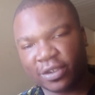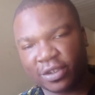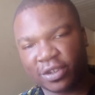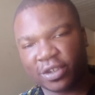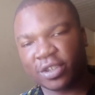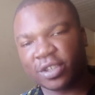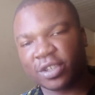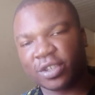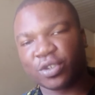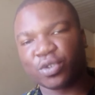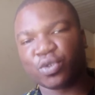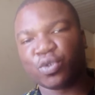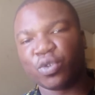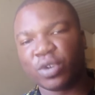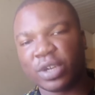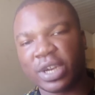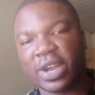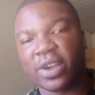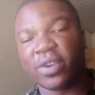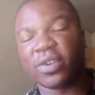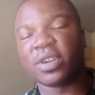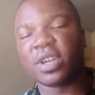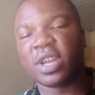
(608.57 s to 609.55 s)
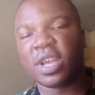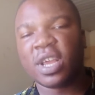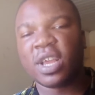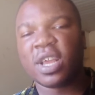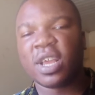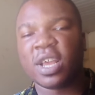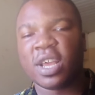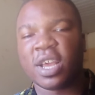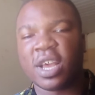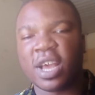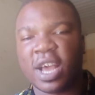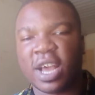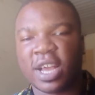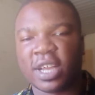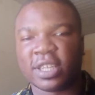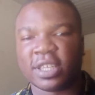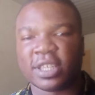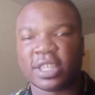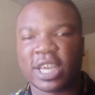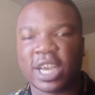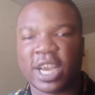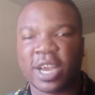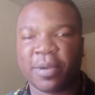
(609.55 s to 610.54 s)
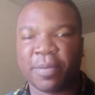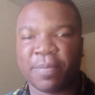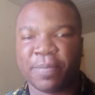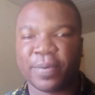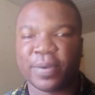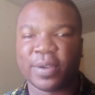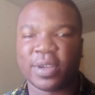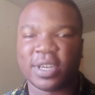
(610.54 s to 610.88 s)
Just scroll down and tap